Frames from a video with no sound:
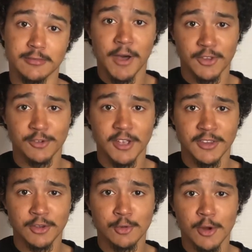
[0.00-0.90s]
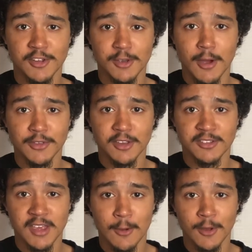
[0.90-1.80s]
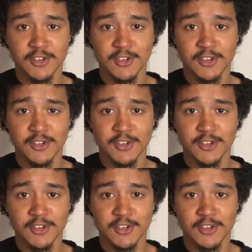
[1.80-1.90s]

But there's nothing too crazy about this sandwich.